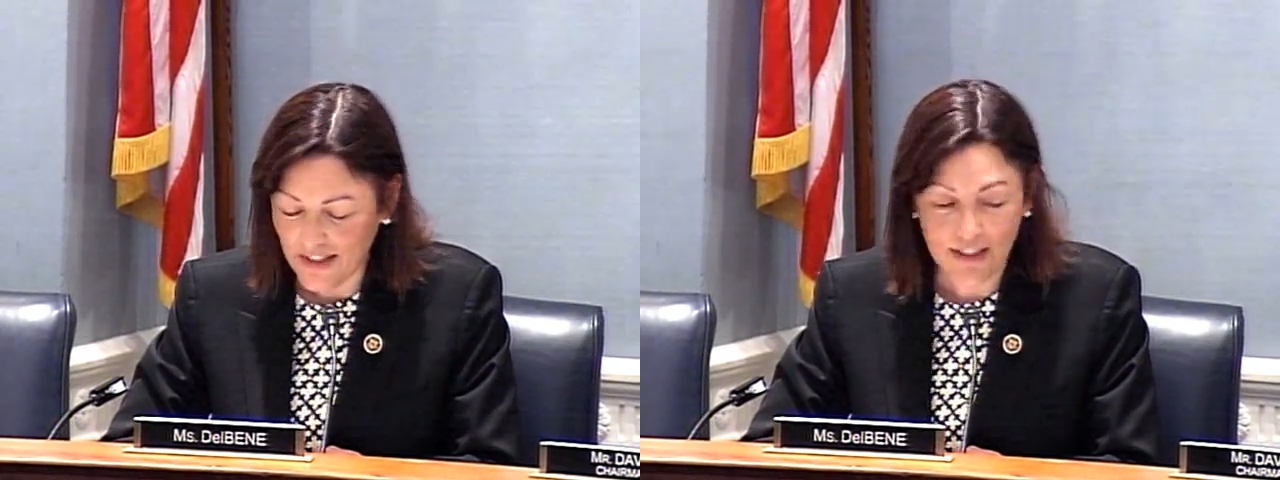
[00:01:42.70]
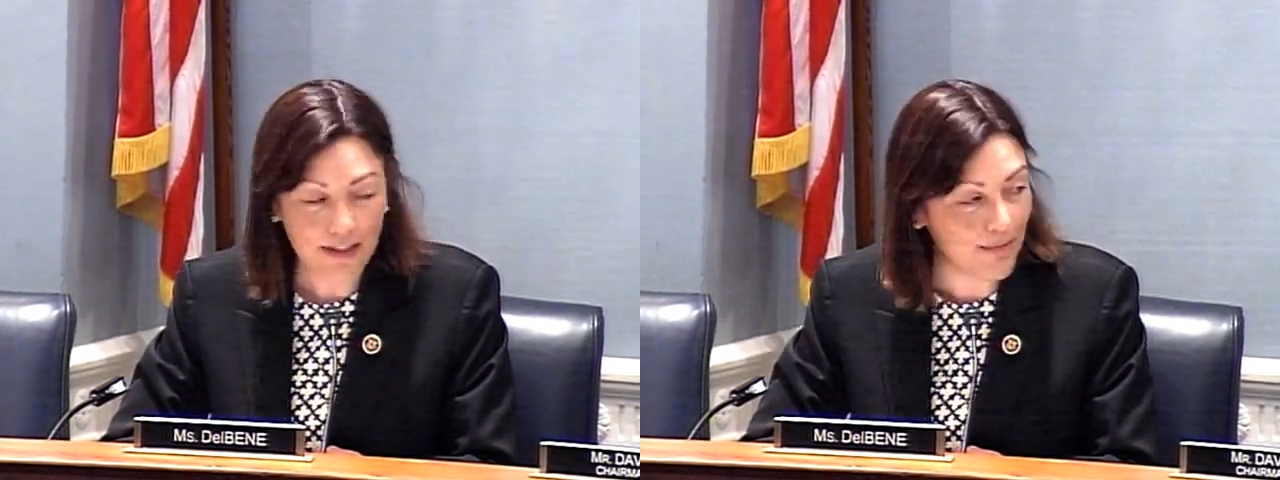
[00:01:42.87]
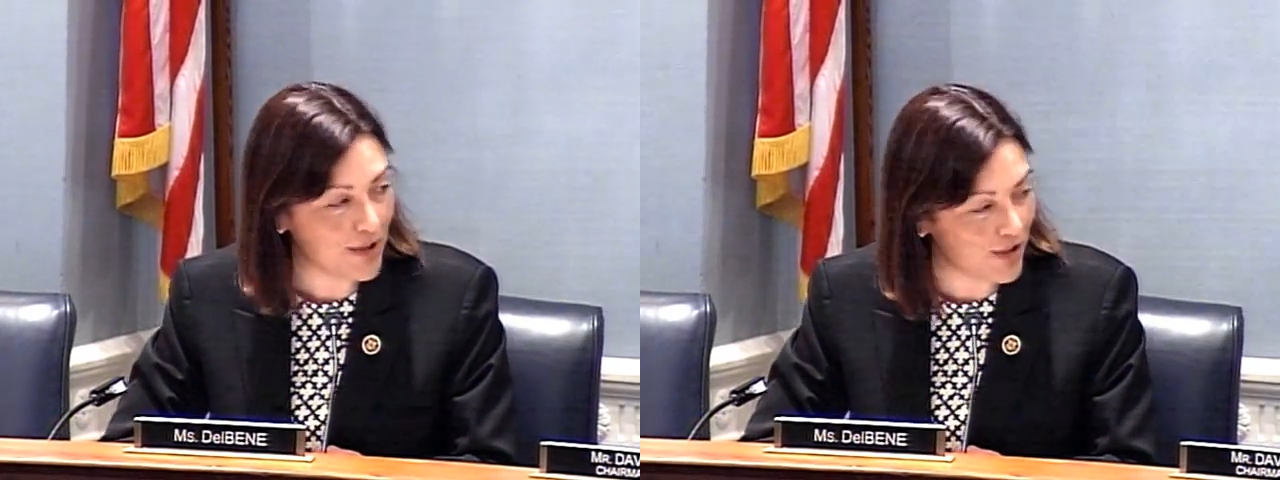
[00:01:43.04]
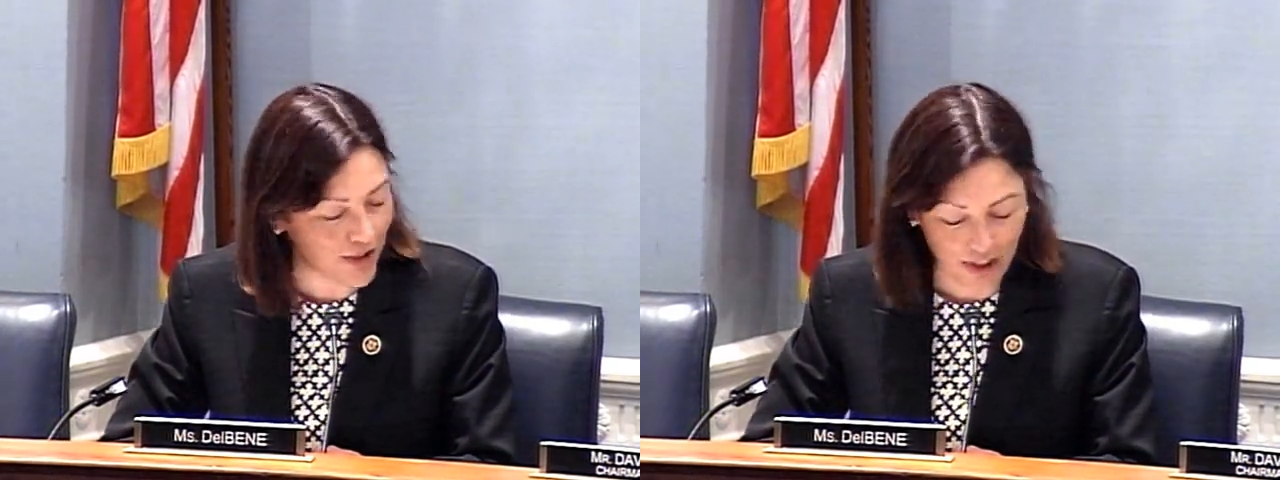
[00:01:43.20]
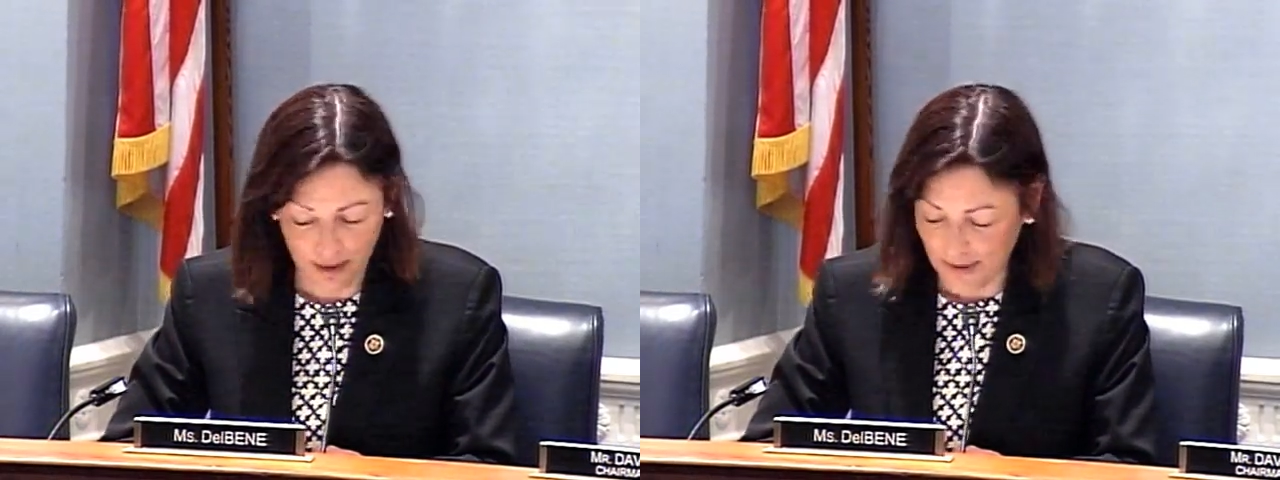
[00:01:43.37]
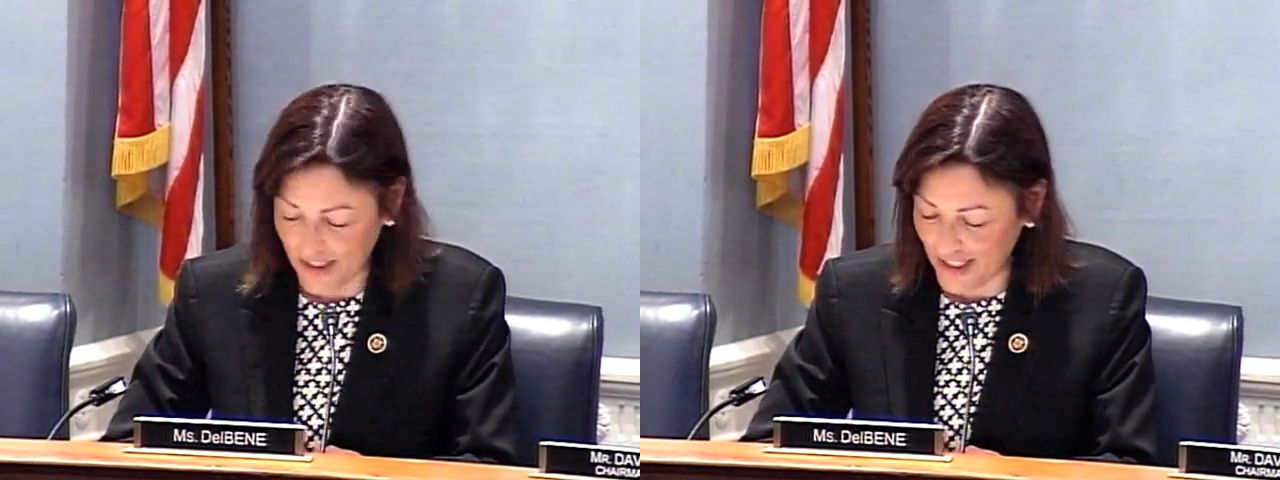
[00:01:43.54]
So, Mr.
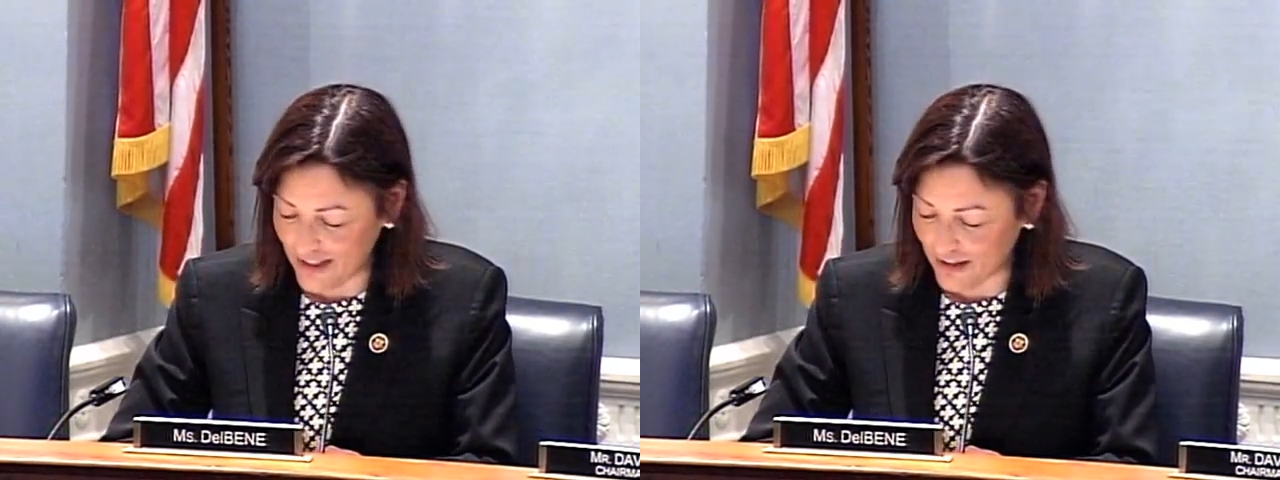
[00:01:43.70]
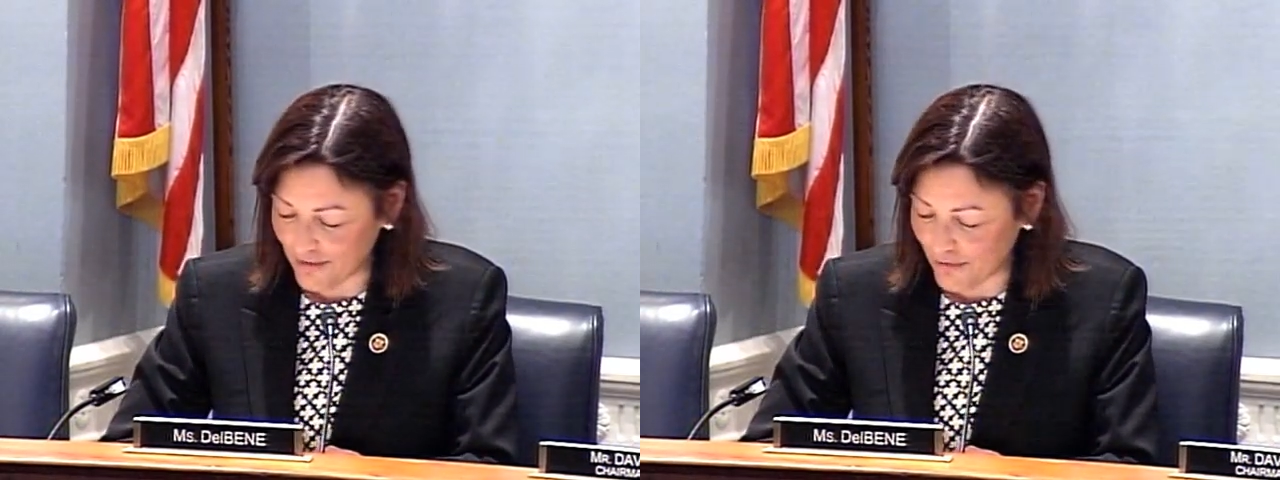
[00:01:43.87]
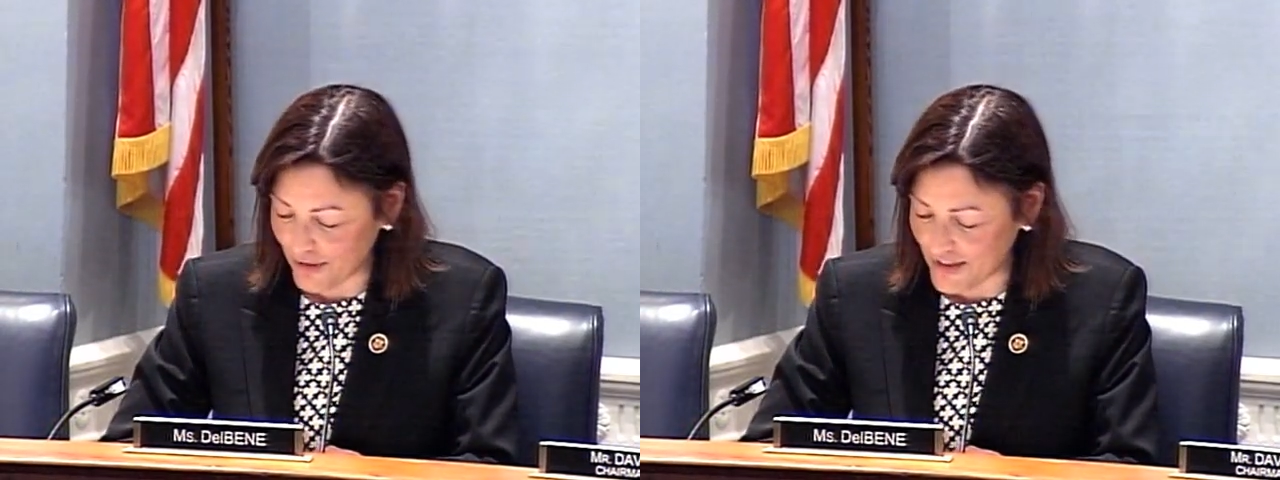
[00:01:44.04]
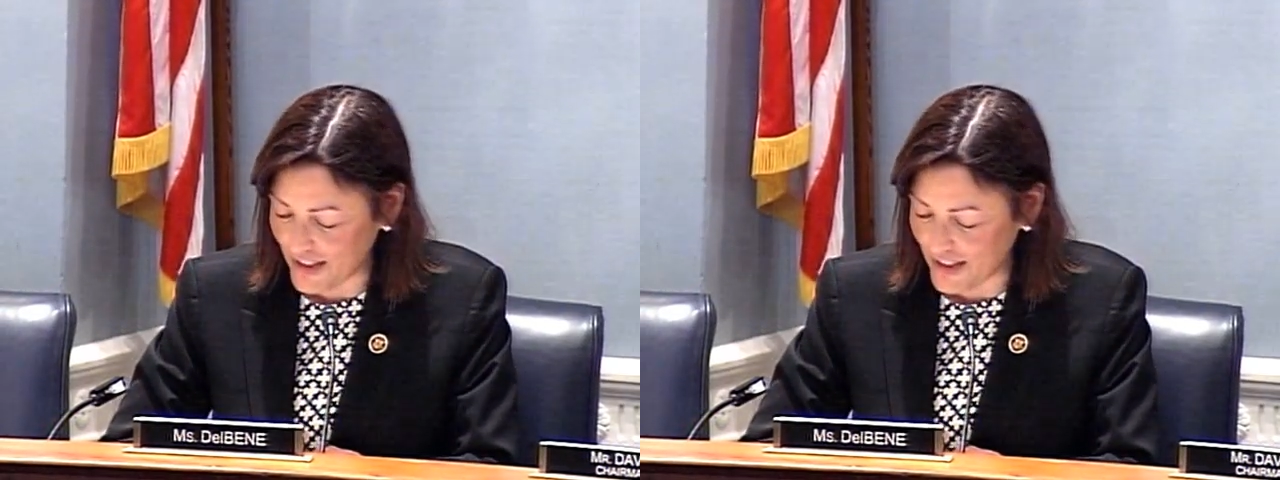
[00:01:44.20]
Chairman, I look forward to